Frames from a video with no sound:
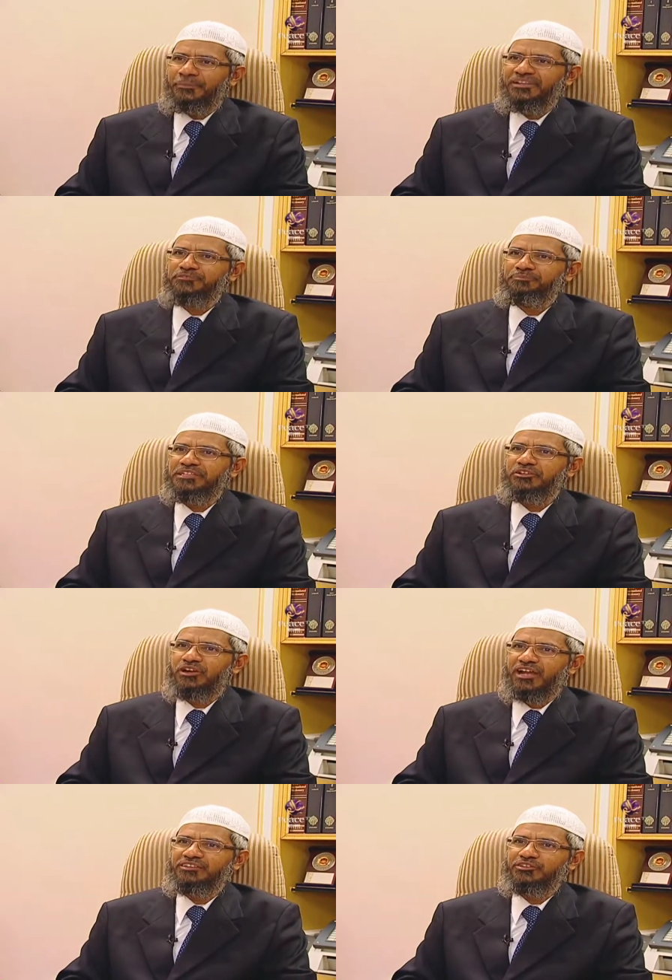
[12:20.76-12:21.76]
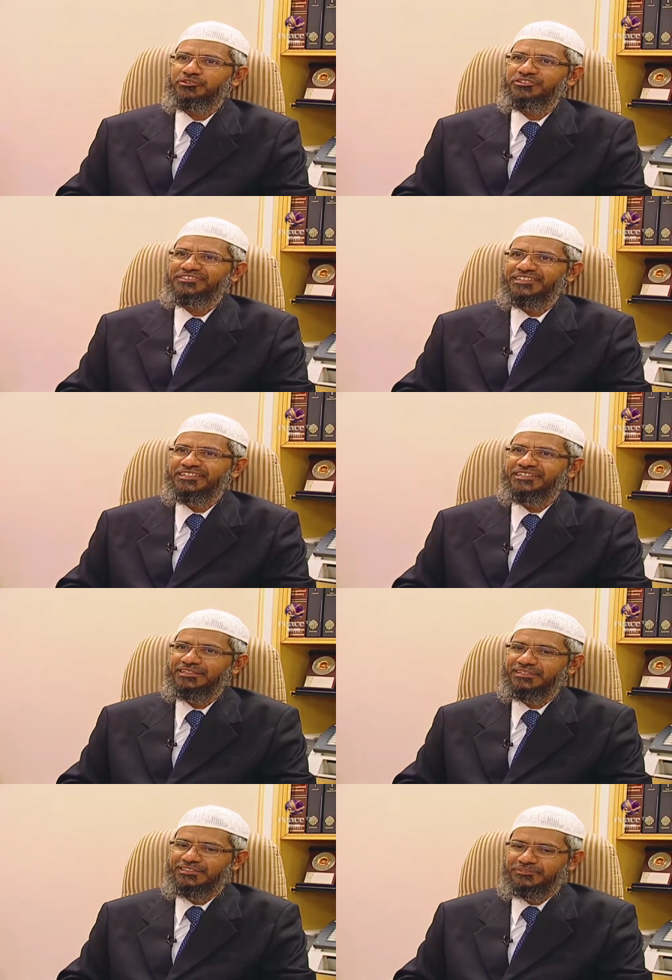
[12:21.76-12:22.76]
Public speech, or rather, you could
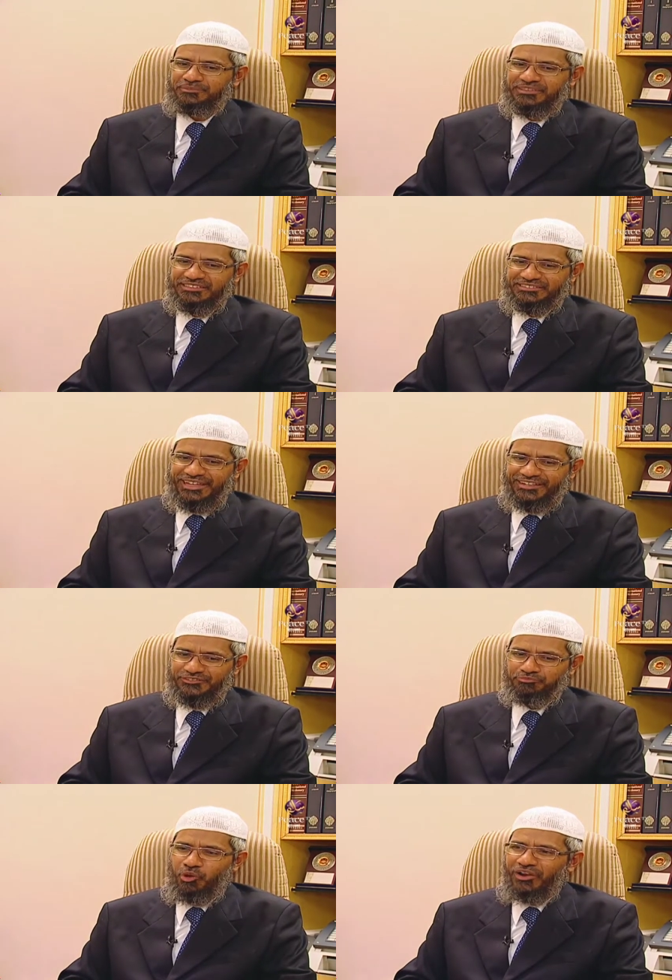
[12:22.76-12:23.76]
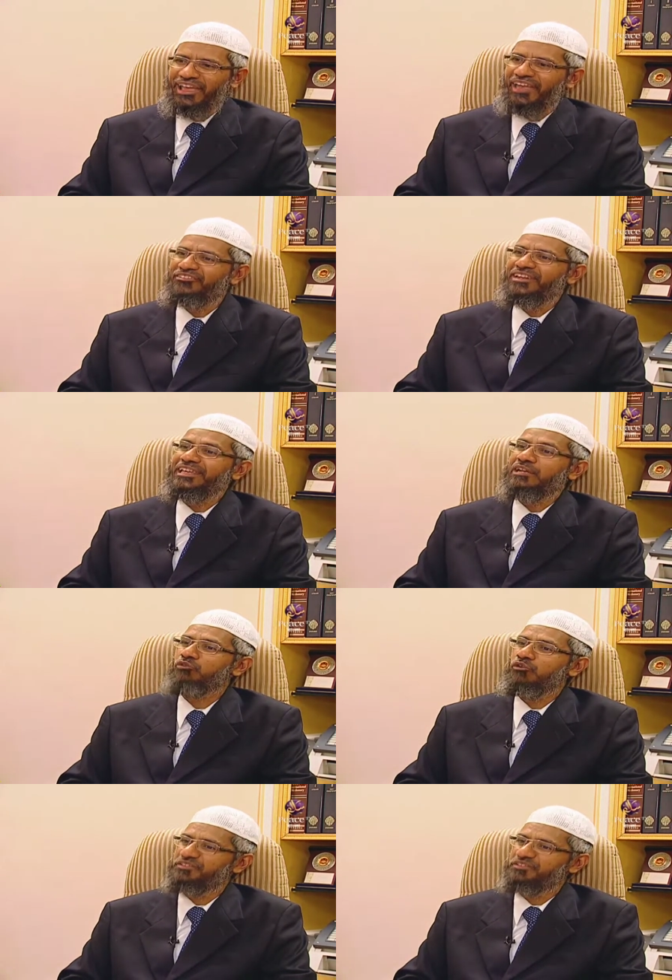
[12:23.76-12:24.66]
say a speech at a small gathering in a